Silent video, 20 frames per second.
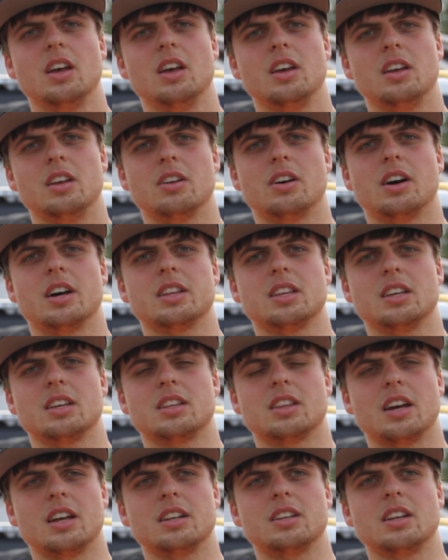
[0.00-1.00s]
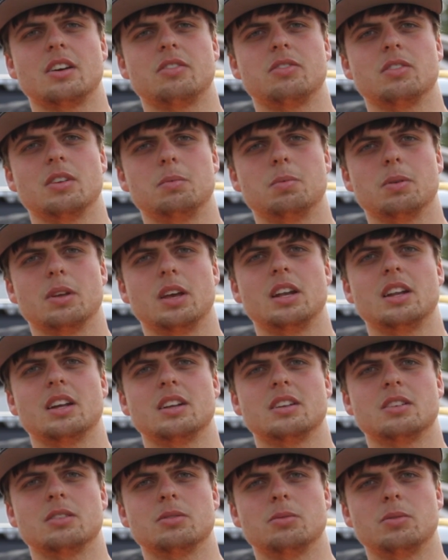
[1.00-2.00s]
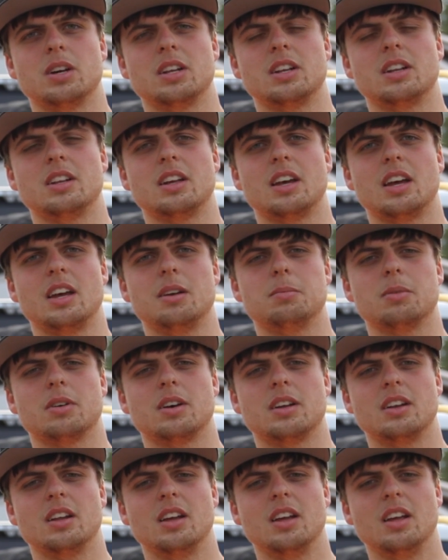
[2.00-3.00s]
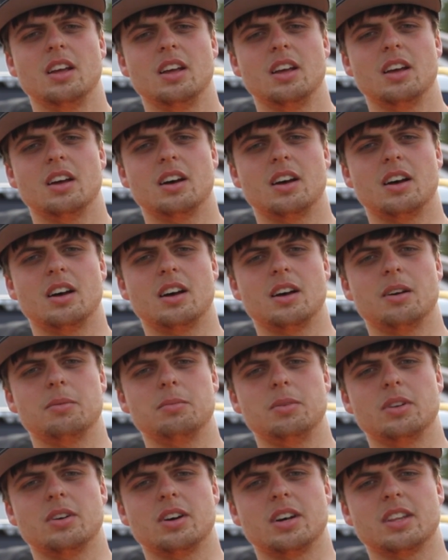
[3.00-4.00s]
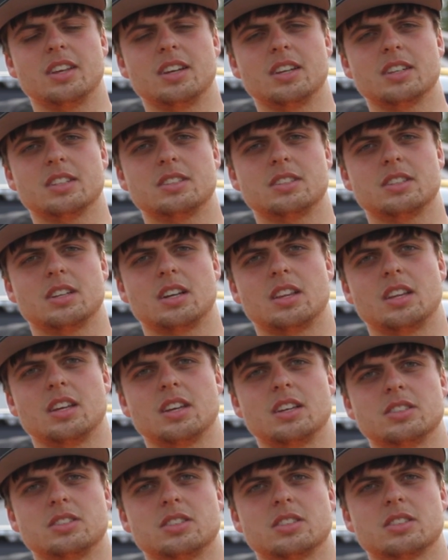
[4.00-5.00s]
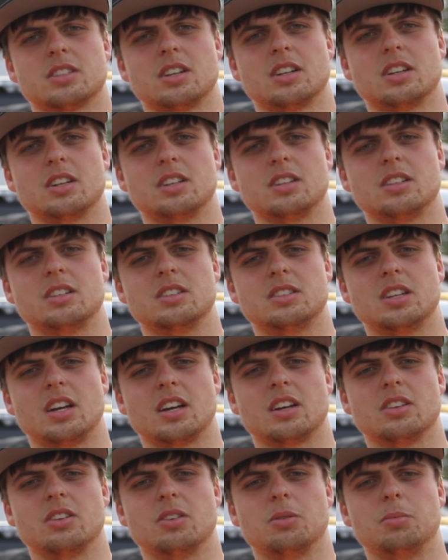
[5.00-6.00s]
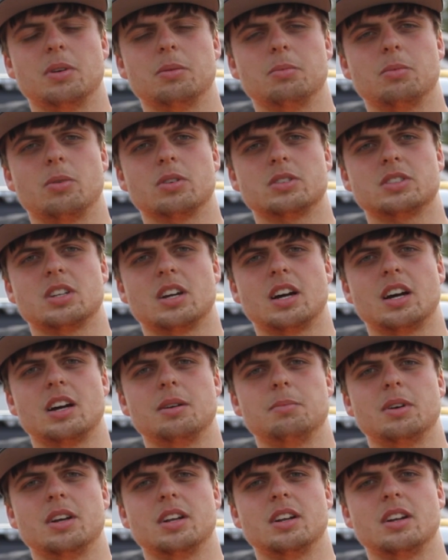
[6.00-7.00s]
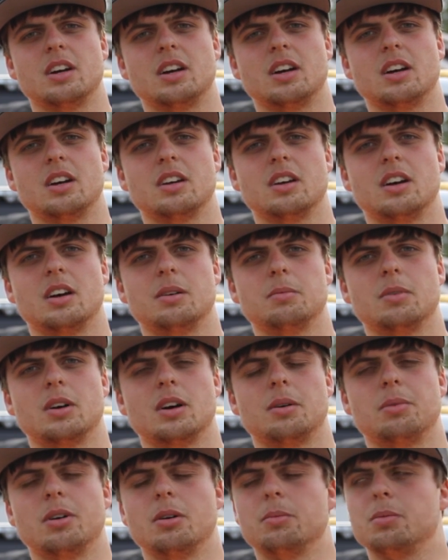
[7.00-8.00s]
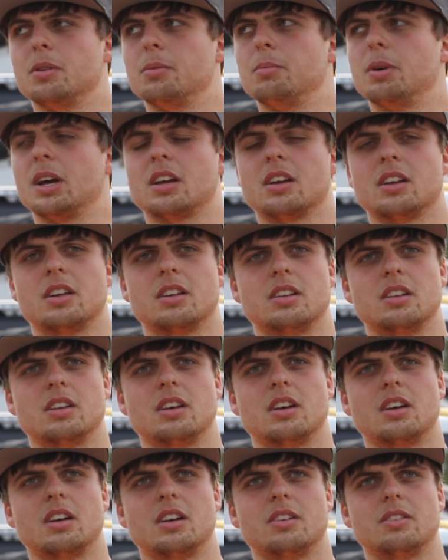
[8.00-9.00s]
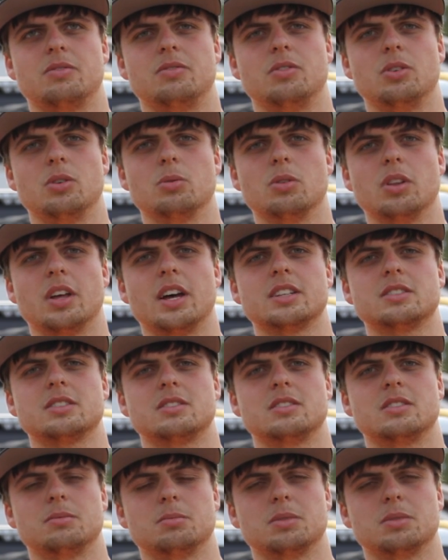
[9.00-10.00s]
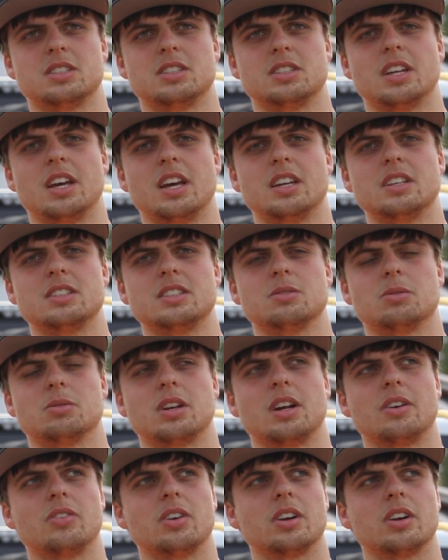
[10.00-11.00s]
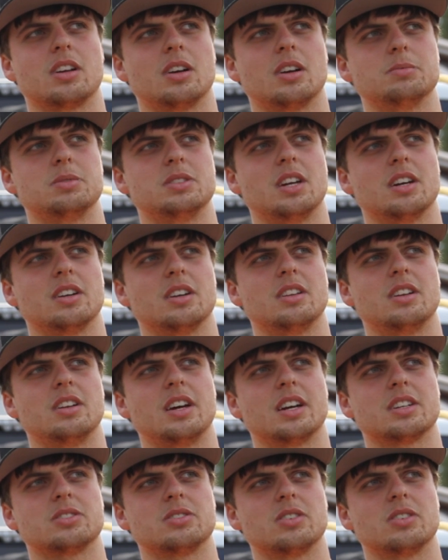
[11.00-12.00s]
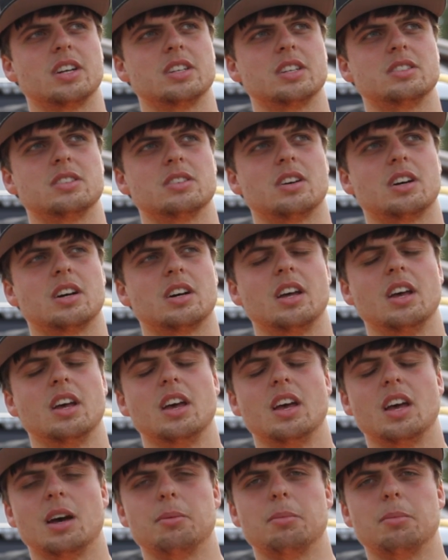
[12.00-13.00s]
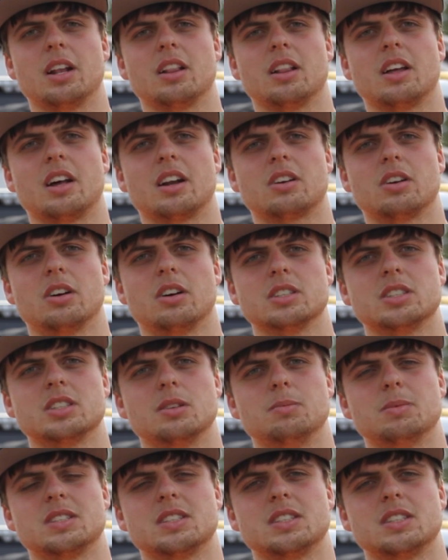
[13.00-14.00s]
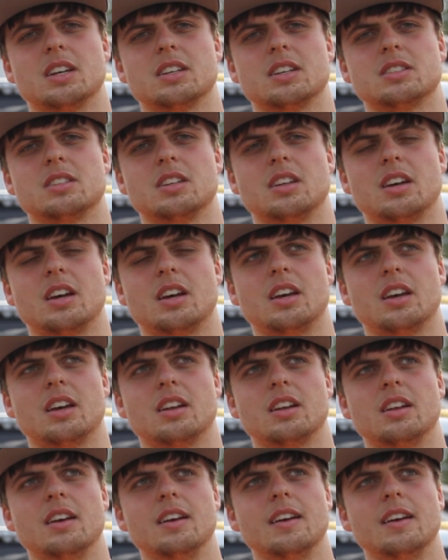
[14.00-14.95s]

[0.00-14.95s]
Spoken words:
you know, I think that definitely played into the win today. But you know, I think it's just gonna take a little bit more time, and I'm hoping to make a few less mistakes whenever it comes down to the next race. You know, I made a lot of costly mistakes today, and